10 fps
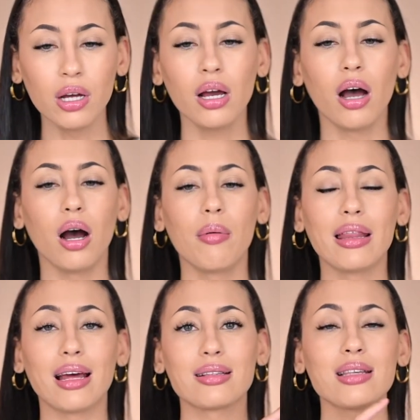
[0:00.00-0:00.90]
and
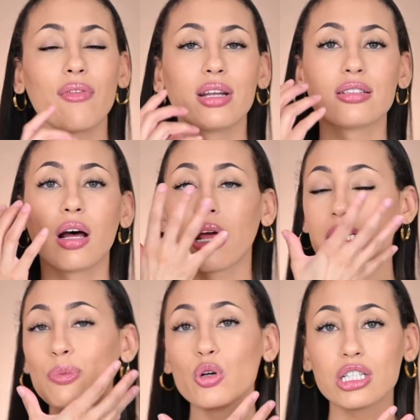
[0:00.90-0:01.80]
that 7 is not
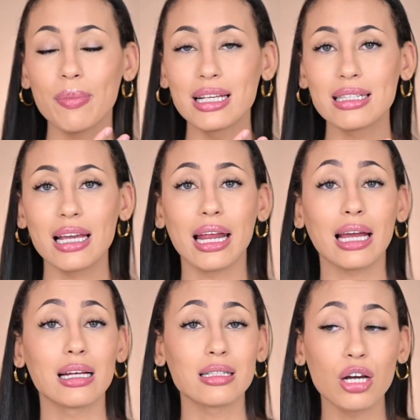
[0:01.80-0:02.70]
exposed to my skin. I
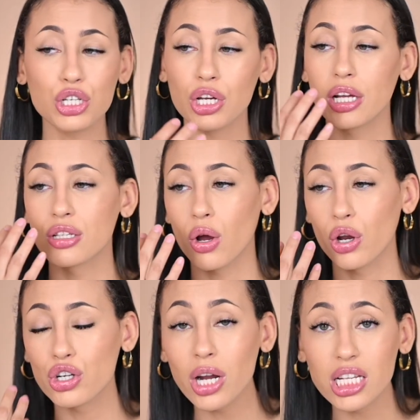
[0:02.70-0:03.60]
can't touch her. It's not going
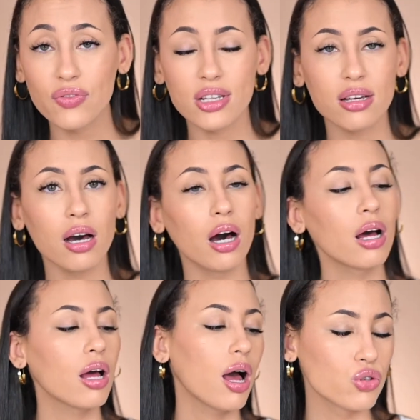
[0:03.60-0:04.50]
to transfer to her.
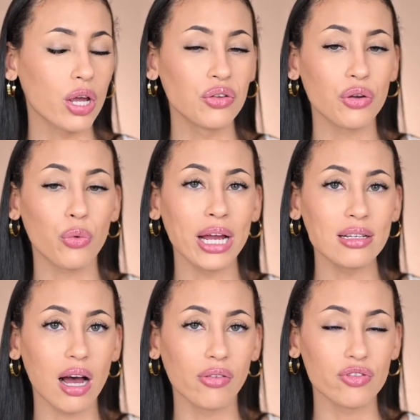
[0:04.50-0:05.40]
So I use it right
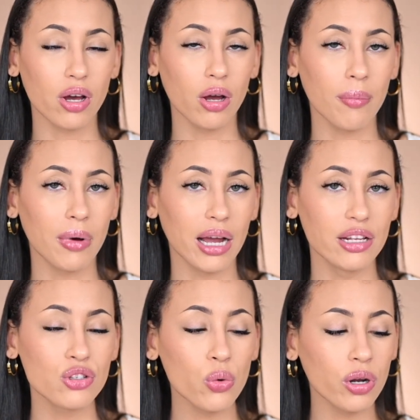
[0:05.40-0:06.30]
after my
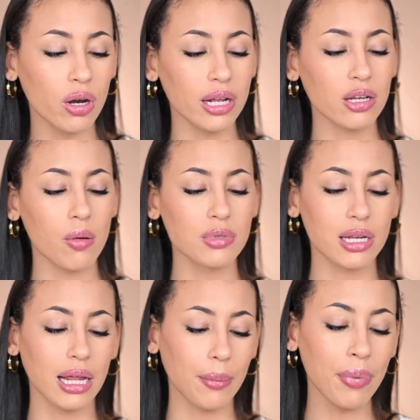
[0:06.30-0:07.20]
toner. It comes in
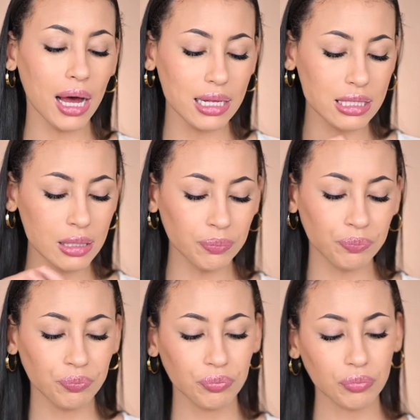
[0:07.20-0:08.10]
like pads,
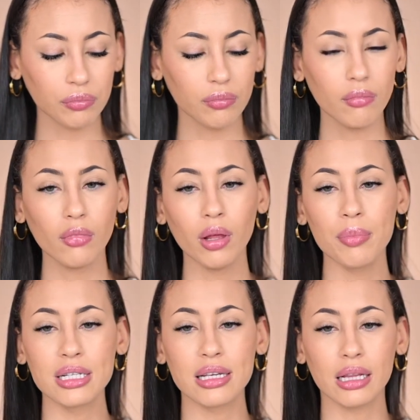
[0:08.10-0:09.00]

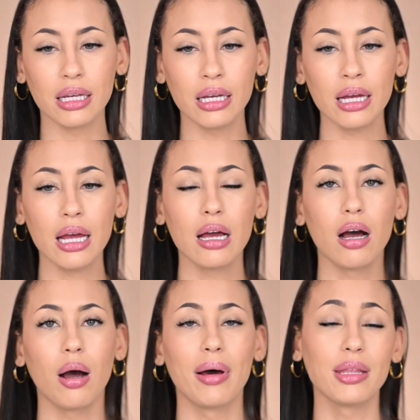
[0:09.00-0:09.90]
basically,
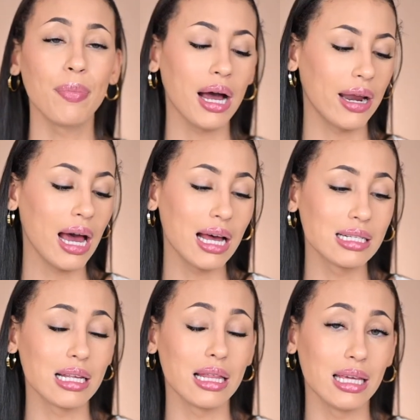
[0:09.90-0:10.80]
and the pad has
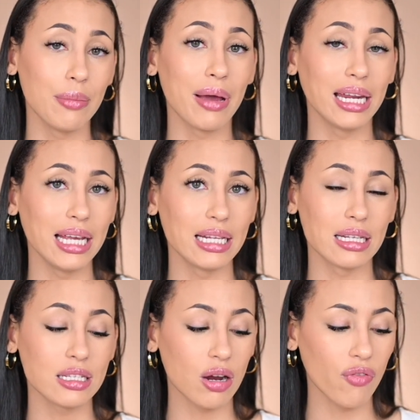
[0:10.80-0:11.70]
the medicated
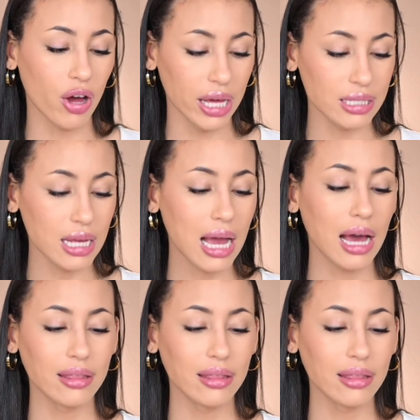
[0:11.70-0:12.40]
stuff on it, and